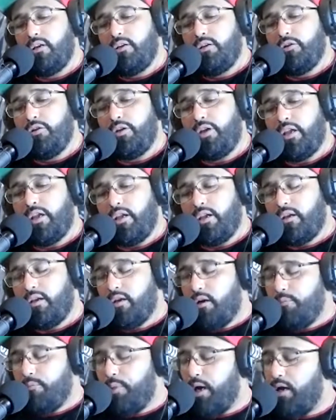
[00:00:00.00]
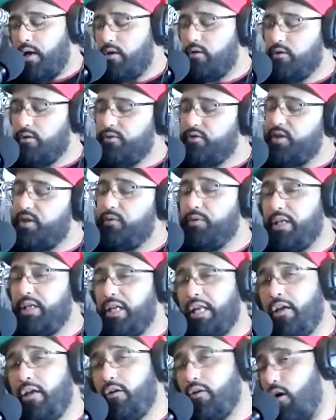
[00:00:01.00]
you get a bottle of
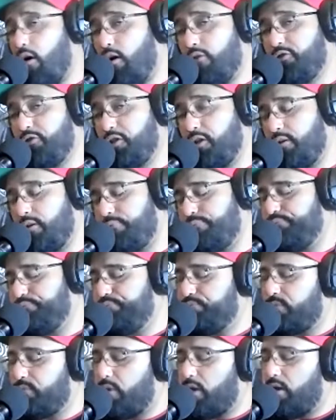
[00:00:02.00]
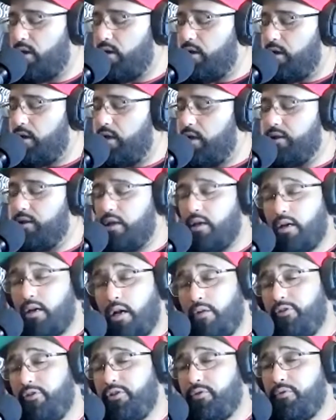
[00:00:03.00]
CBD off jump, and then
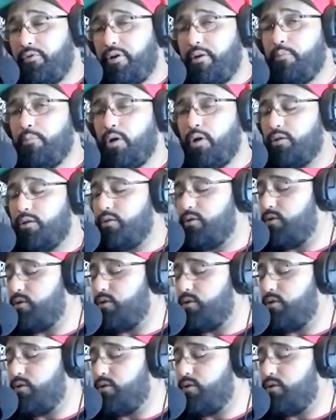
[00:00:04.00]
every 3 months